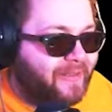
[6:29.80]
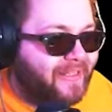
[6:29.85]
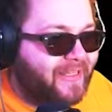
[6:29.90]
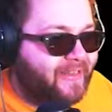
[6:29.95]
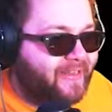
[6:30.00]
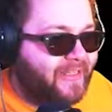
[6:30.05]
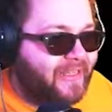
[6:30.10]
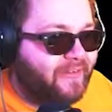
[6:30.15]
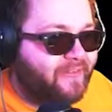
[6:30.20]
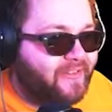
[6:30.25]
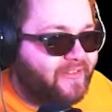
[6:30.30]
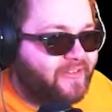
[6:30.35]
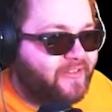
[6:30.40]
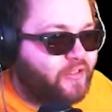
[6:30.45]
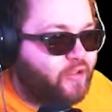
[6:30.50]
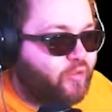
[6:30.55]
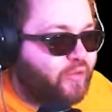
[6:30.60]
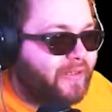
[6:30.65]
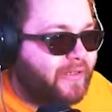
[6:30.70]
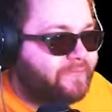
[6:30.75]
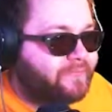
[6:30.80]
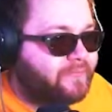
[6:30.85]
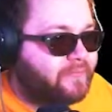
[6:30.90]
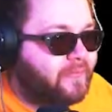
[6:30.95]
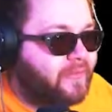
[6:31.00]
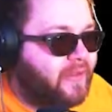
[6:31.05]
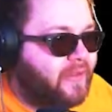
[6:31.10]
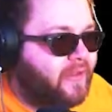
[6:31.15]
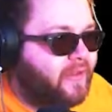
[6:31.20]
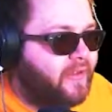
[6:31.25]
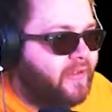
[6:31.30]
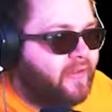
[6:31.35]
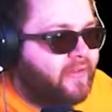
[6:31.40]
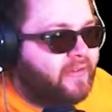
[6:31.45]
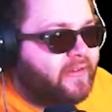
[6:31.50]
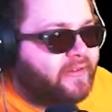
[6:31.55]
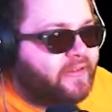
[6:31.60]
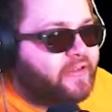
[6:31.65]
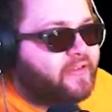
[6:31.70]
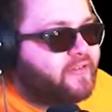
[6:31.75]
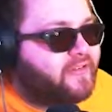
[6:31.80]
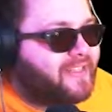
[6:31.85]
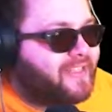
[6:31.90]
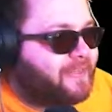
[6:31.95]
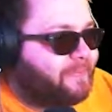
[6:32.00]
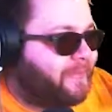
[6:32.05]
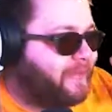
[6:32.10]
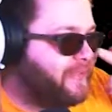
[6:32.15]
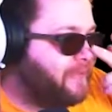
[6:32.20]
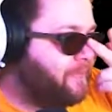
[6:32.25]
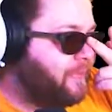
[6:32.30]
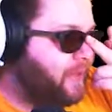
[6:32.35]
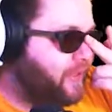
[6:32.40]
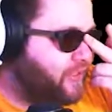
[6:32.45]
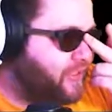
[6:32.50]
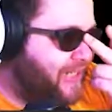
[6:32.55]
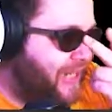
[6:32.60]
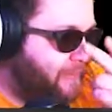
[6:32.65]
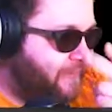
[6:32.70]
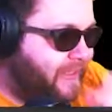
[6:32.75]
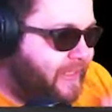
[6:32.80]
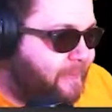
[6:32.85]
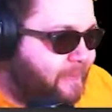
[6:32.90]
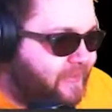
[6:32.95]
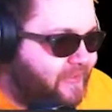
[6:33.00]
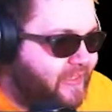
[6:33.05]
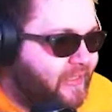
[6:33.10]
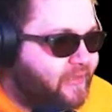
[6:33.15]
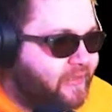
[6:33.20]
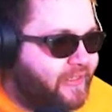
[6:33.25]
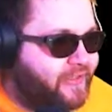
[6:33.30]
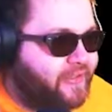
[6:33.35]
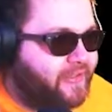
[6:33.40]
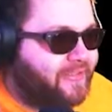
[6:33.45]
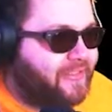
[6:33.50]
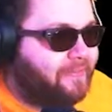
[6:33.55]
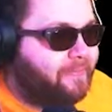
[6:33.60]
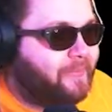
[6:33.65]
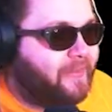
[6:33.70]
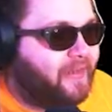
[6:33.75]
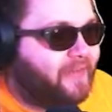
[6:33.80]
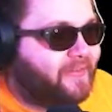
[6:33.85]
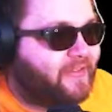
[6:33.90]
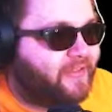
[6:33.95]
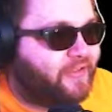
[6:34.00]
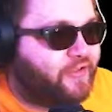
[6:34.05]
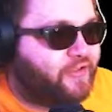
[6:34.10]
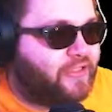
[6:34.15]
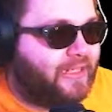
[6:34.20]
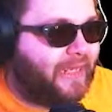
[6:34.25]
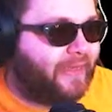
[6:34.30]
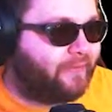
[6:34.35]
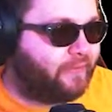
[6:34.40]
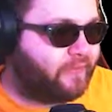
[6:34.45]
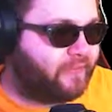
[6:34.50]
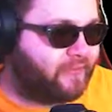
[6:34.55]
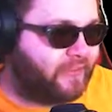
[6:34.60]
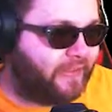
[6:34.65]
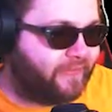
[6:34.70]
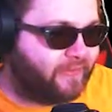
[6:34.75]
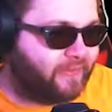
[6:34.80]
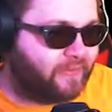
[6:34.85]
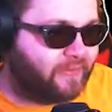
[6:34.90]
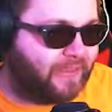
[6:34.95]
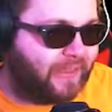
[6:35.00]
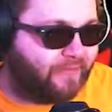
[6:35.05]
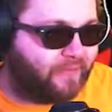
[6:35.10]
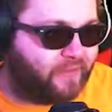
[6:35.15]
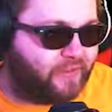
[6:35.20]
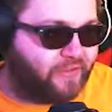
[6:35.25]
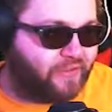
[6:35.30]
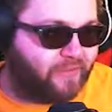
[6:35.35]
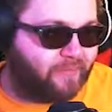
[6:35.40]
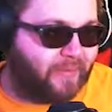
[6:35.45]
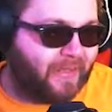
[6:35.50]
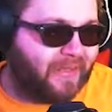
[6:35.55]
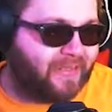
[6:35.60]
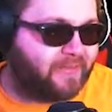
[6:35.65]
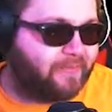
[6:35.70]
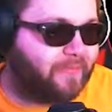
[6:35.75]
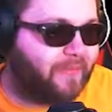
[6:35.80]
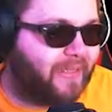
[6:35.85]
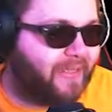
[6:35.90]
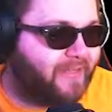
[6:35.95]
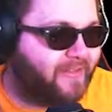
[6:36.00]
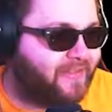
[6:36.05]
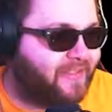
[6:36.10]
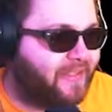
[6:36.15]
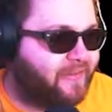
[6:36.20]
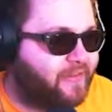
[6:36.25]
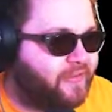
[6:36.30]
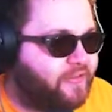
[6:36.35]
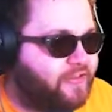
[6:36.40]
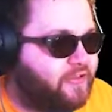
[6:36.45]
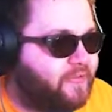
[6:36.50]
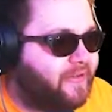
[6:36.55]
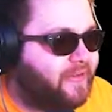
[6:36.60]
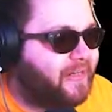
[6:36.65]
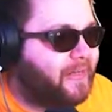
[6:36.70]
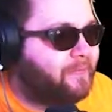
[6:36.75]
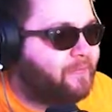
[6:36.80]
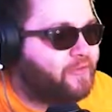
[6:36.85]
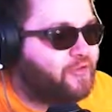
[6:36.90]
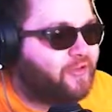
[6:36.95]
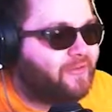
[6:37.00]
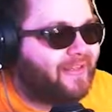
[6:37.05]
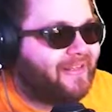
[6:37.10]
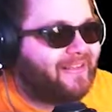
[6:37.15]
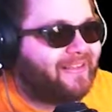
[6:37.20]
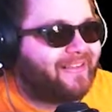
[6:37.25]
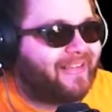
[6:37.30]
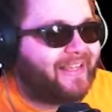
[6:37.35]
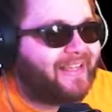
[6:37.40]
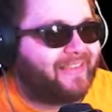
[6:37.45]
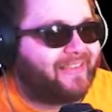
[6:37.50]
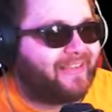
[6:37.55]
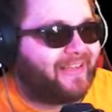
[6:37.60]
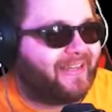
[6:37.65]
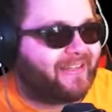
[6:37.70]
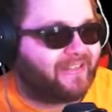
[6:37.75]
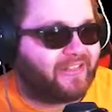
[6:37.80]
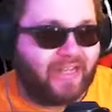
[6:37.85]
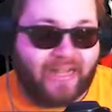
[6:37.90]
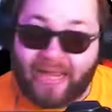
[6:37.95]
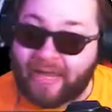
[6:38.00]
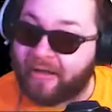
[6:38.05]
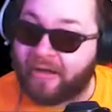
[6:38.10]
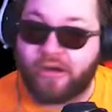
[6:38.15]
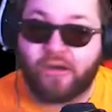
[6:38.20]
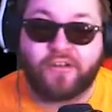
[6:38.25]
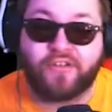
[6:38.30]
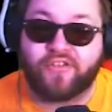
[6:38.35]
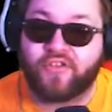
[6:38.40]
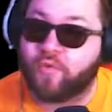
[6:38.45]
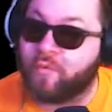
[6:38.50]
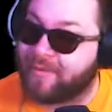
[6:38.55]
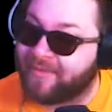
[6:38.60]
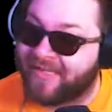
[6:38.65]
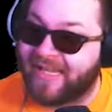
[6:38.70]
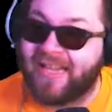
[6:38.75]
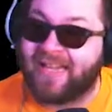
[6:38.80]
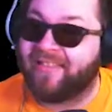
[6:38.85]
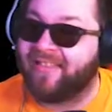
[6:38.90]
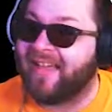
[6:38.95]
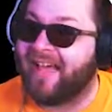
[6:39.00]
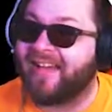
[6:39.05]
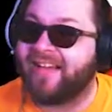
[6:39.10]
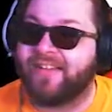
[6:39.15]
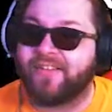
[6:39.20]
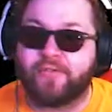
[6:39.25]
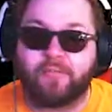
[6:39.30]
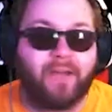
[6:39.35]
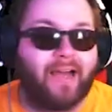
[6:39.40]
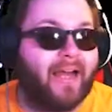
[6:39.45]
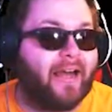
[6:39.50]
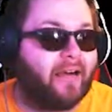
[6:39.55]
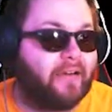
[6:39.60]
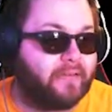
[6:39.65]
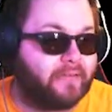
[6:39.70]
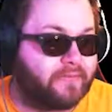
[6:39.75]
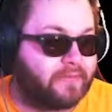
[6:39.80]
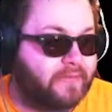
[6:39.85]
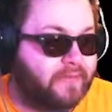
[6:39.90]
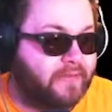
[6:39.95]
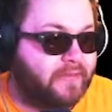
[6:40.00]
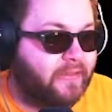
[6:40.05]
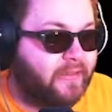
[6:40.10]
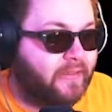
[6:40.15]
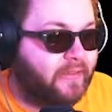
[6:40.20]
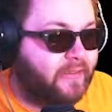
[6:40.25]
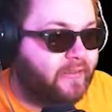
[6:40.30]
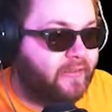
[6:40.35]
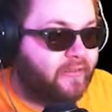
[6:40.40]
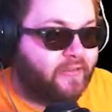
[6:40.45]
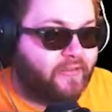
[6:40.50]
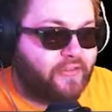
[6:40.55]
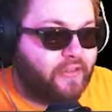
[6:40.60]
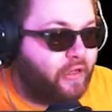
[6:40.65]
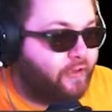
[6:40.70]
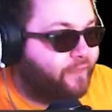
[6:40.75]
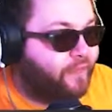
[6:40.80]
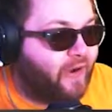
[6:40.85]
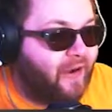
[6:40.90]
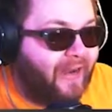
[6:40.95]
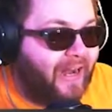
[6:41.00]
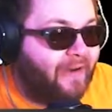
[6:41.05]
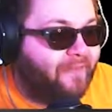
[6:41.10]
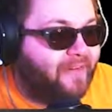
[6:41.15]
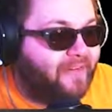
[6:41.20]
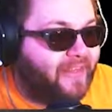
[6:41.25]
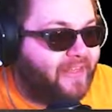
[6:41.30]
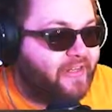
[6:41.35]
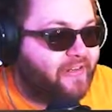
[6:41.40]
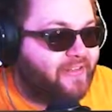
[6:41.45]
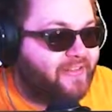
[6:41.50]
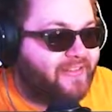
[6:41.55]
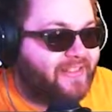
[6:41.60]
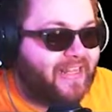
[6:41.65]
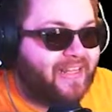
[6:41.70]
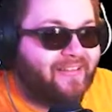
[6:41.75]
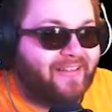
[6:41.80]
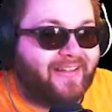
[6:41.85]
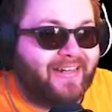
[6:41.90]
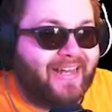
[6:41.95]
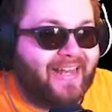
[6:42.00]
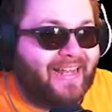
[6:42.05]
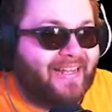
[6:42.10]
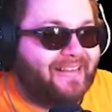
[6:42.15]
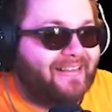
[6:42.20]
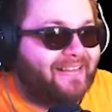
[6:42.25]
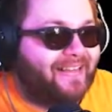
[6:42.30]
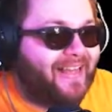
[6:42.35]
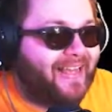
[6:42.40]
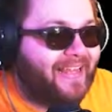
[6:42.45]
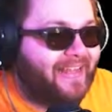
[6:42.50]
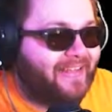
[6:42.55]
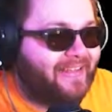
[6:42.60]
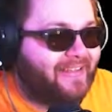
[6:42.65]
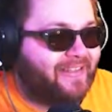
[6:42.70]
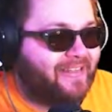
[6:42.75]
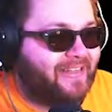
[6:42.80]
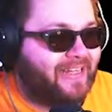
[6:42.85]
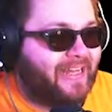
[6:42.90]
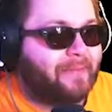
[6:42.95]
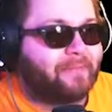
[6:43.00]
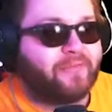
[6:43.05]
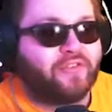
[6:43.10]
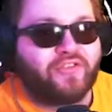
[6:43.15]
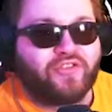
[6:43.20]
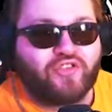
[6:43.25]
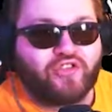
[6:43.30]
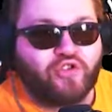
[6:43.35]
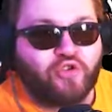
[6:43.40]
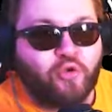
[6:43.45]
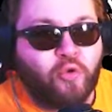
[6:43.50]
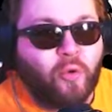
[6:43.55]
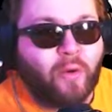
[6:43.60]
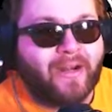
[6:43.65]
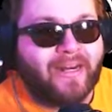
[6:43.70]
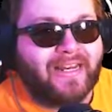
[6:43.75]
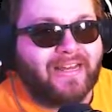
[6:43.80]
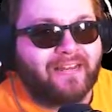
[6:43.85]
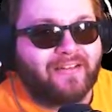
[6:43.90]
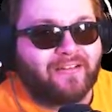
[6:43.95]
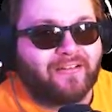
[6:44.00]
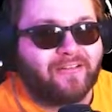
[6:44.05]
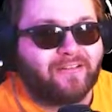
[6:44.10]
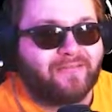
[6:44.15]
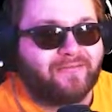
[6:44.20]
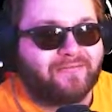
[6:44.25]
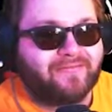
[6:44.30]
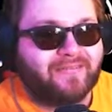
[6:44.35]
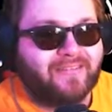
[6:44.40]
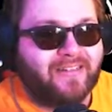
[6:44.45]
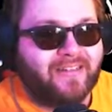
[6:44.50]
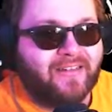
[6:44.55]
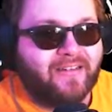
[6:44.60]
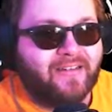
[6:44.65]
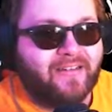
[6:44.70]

I've been killing every single one. Use this pin to mark shopkeepers and other interesting bugs on your travels. Every so often you should pass by and see how they're doing. I'm sure they'd like that. I also will take that as well. So far, everything you're selling, I like. I'm 20 or